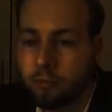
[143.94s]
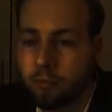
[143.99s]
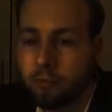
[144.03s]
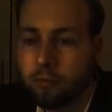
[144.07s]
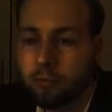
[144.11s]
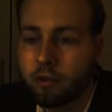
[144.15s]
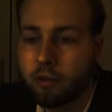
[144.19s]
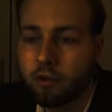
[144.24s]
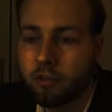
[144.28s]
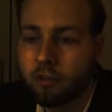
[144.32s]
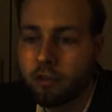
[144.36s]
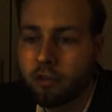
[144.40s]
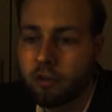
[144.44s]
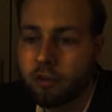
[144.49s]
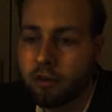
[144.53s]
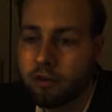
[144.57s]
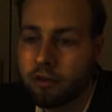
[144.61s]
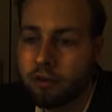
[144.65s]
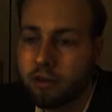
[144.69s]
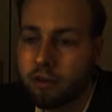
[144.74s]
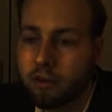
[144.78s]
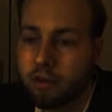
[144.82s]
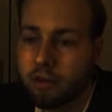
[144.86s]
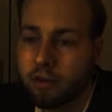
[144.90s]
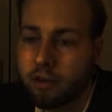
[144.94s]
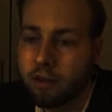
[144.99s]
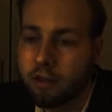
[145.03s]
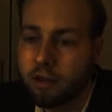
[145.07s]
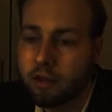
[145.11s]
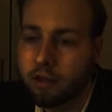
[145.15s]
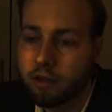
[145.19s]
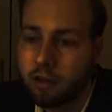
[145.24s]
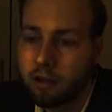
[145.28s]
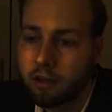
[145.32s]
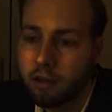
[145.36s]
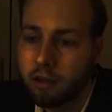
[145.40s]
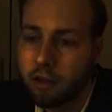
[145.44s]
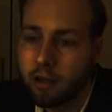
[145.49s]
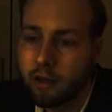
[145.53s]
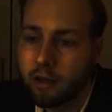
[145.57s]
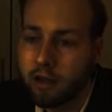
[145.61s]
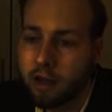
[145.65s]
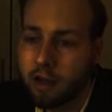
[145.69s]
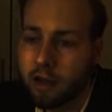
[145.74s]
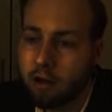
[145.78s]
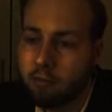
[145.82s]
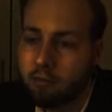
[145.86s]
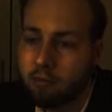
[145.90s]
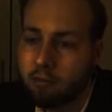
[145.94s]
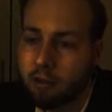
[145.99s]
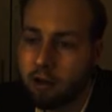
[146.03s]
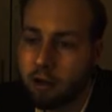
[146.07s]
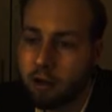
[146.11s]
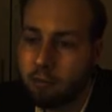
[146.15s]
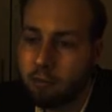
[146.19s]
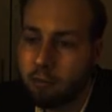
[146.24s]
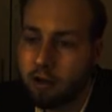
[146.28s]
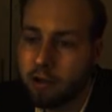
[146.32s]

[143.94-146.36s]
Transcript: The cylinder lay now far